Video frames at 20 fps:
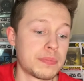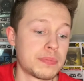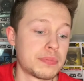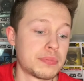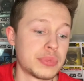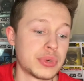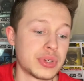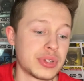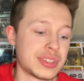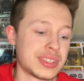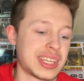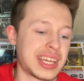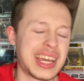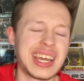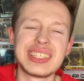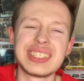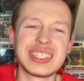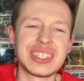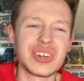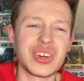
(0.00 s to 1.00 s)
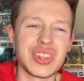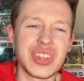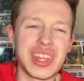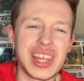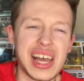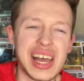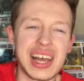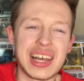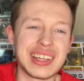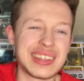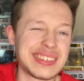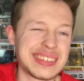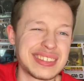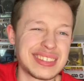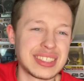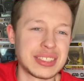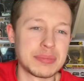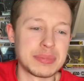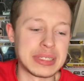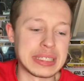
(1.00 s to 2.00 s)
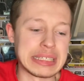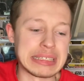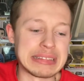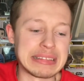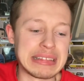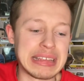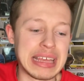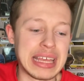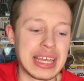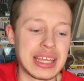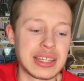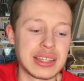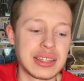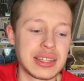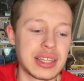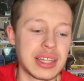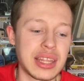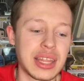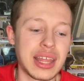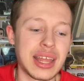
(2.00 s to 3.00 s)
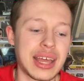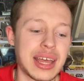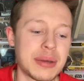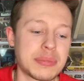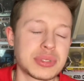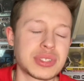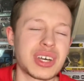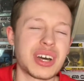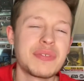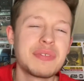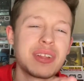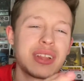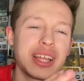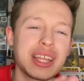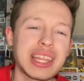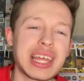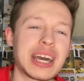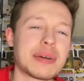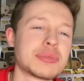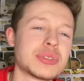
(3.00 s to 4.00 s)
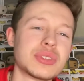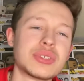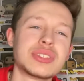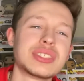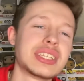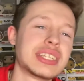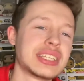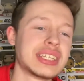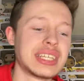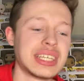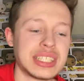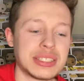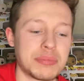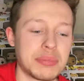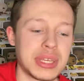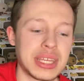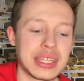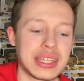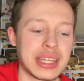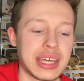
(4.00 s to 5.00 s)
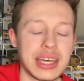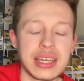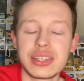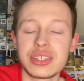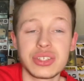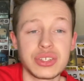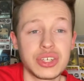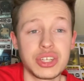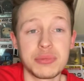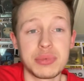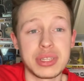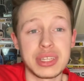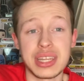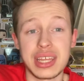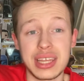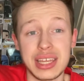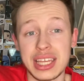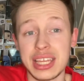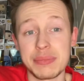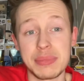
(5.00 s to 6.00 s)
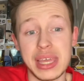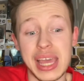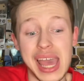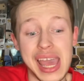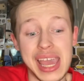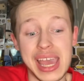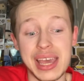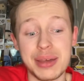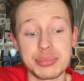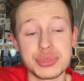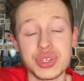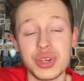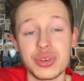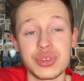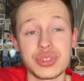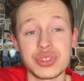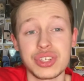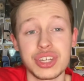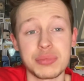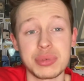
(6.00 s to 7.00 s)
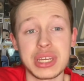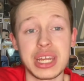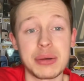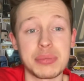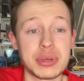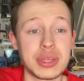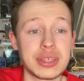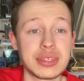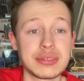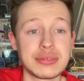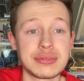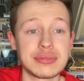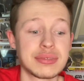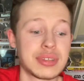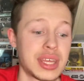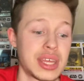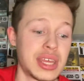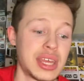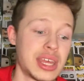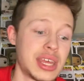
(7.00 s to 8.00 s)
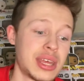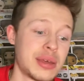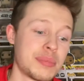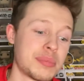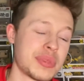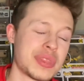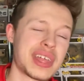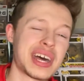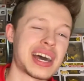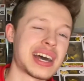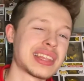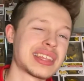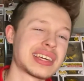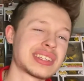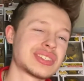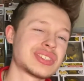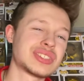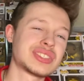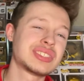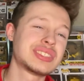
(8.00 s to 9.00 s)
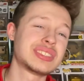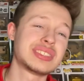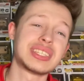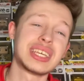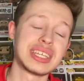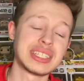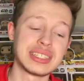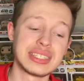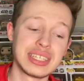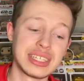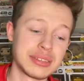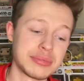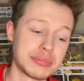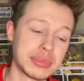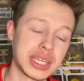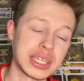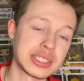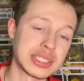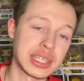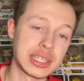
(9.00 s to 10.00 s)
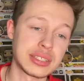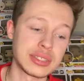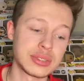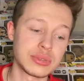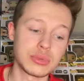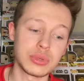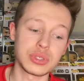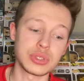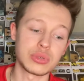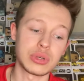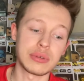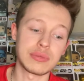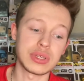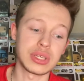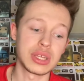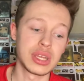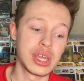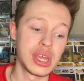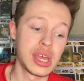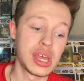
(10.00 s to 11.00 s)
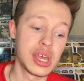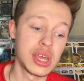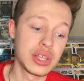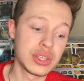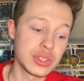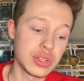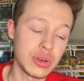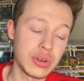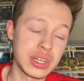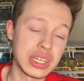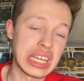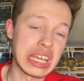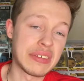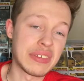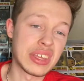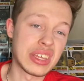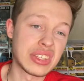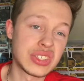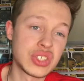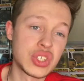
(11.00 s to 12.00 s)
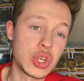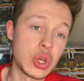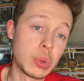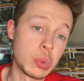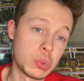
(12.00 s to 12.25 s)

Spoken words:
But ended it on that is a bit nah. That episode, I feel like that episode didn't need to be in there. It could have been, give me 8 episodes and I'd have been happy. But that just, it didn't make sense whatsoever. So I'm going to give it a 2.